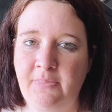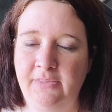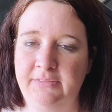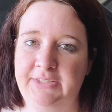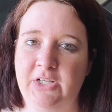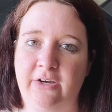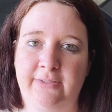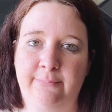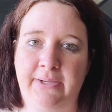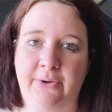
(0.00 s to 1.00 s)
they talk
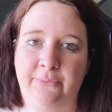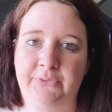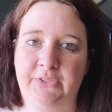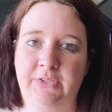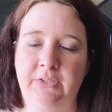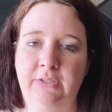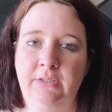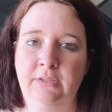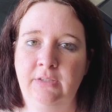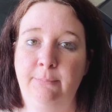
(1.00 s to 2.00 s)
about
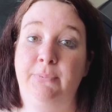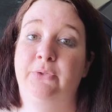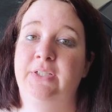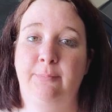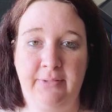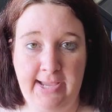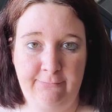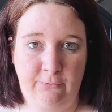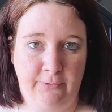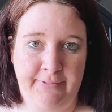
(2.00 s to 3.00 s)
building a
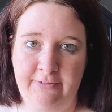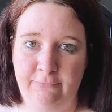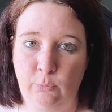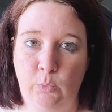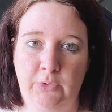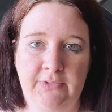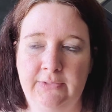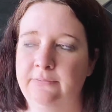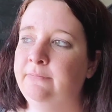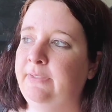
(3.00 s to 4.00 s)
platform out of wood,
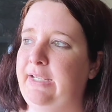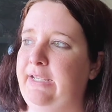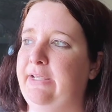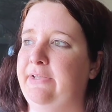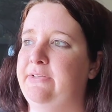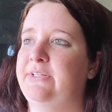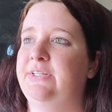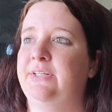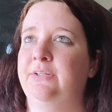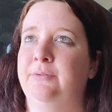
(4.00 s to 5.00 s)
and
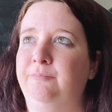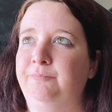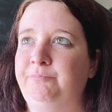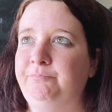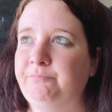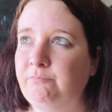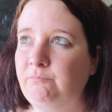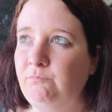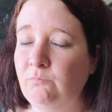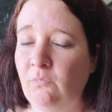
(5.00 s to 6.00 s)

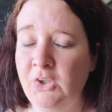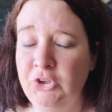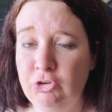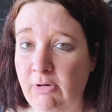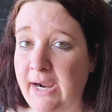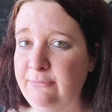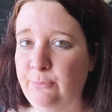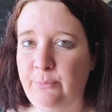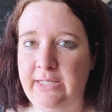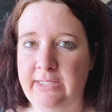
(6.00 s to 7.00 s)

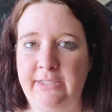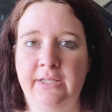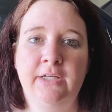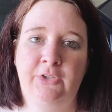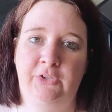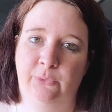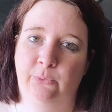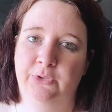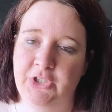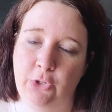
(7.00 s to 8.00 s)
Driveaway,
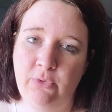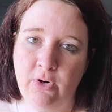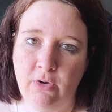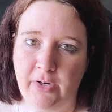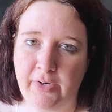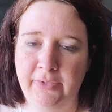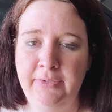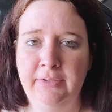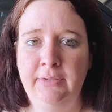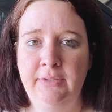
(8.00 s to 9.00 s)
your tow car,
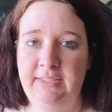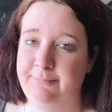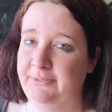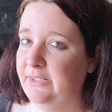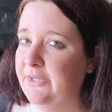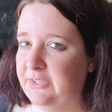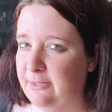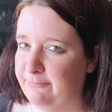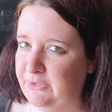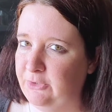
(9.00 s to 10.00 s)
depending on the
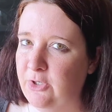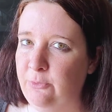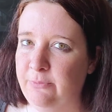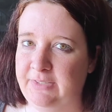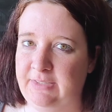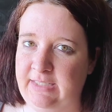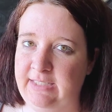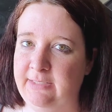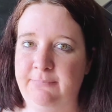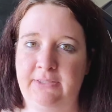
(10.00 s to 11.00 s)
company you go with,
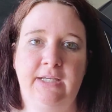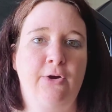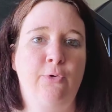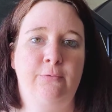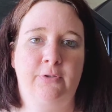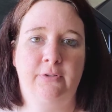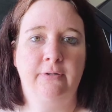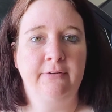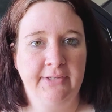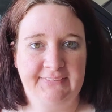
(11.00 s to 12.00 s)
can't be
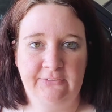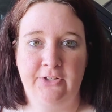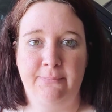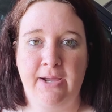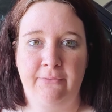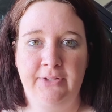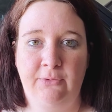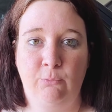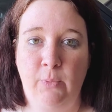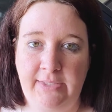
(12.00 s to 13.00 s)
over a certain amount
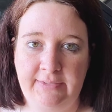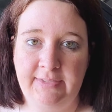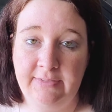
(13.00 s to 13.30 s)
in weight.